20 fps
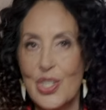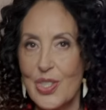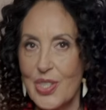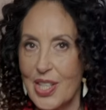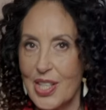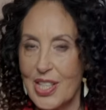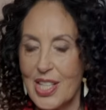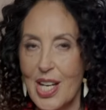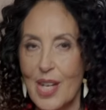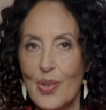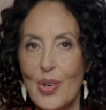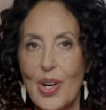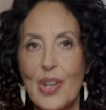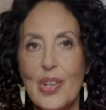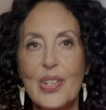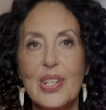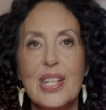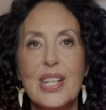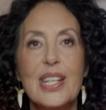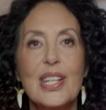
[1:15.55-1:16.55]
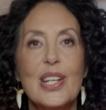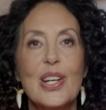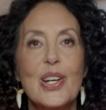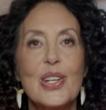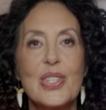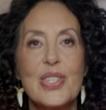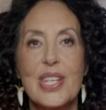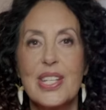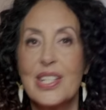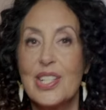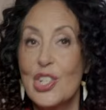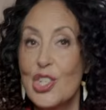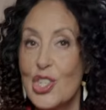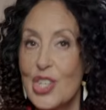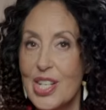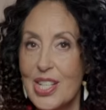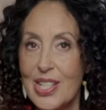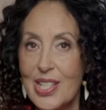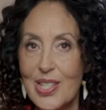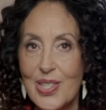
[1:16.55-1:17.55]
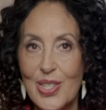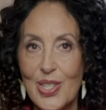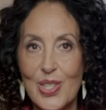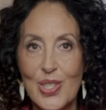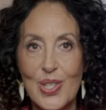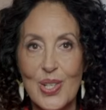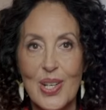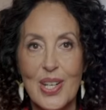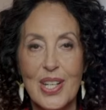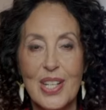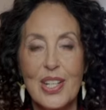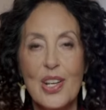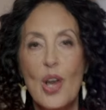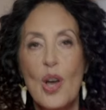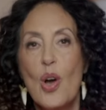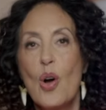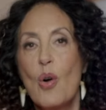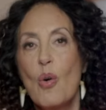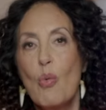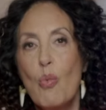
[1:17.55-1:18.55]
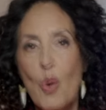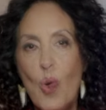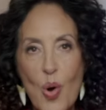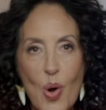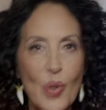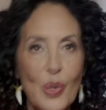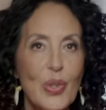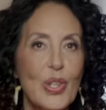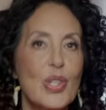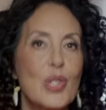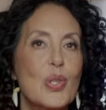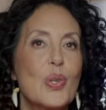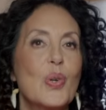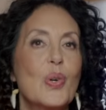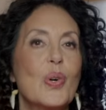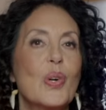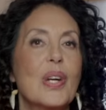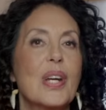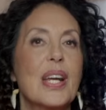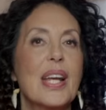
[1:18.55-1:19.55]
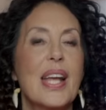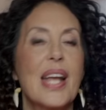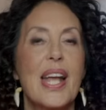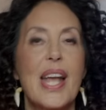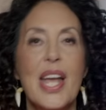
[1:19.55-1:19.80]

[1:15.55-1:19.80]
set our own egos and agendas aside, walk the talk,